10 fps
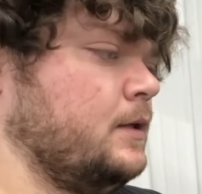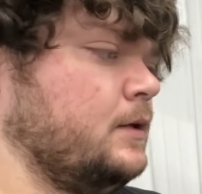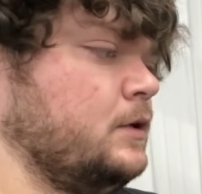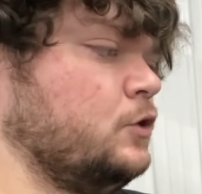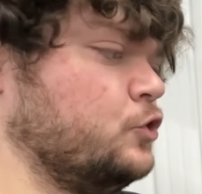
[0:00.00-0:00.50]

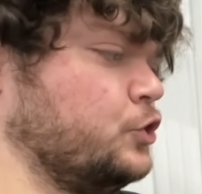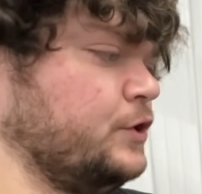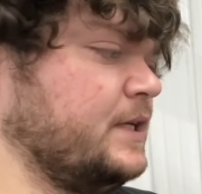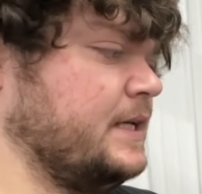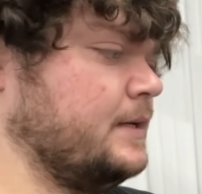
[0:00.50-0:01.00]

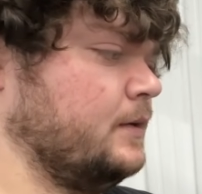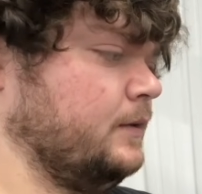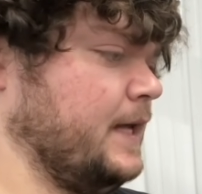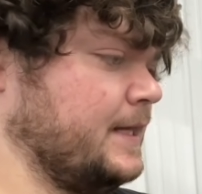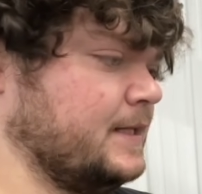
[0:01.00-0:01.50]
Usually
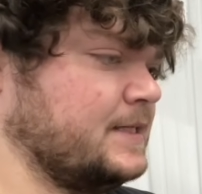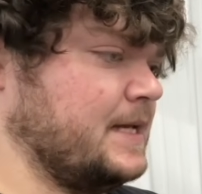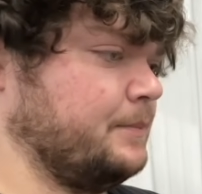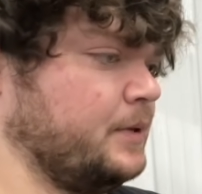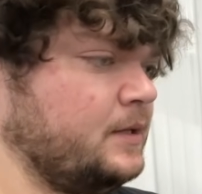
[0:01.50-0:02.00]
like the
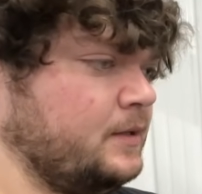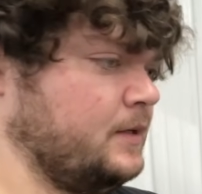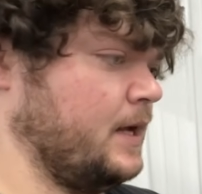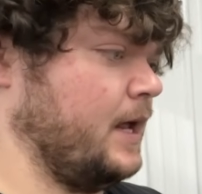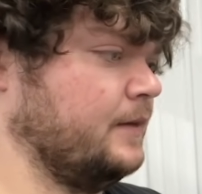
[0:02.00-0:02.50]
tip
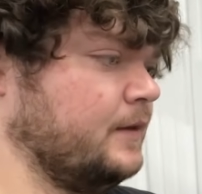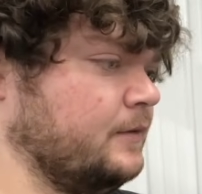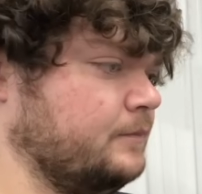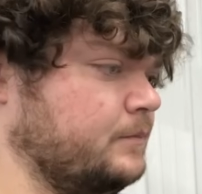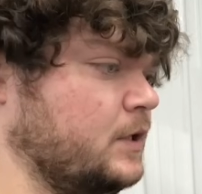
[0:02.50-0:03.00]
and
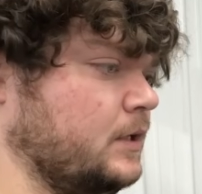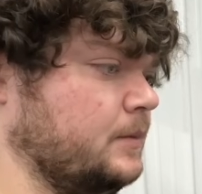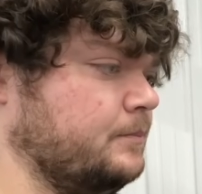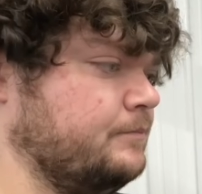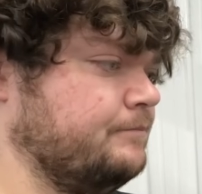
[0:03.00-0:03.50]

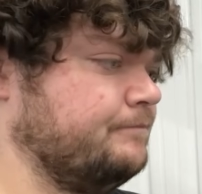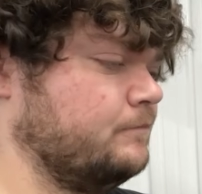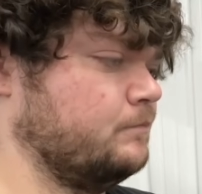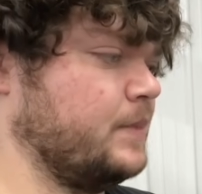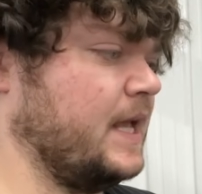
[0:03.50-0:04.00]
the
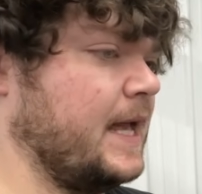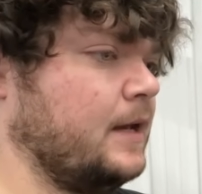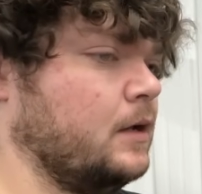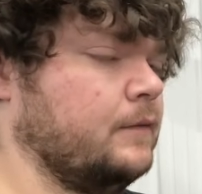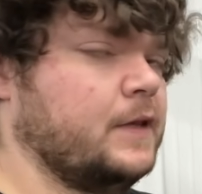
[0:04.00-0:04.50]
big
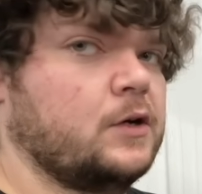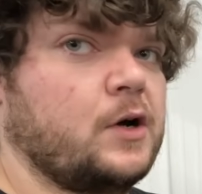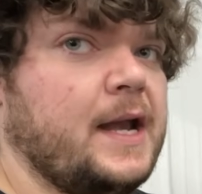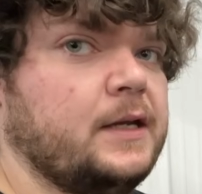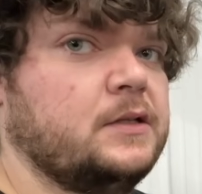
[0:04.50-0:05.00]
end of the
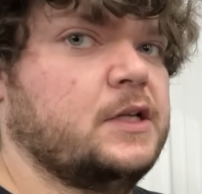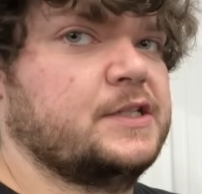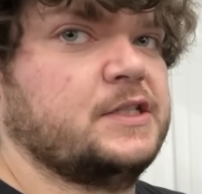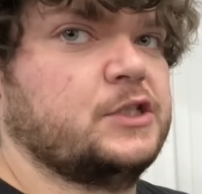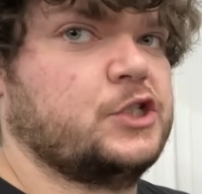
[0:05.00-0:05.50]
crank
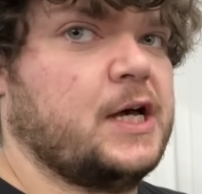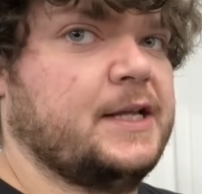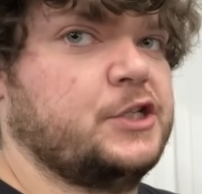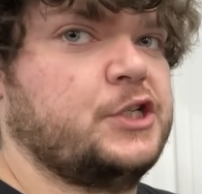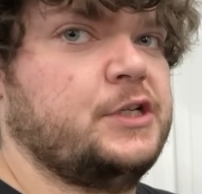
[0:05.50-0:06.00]
doesn't touch.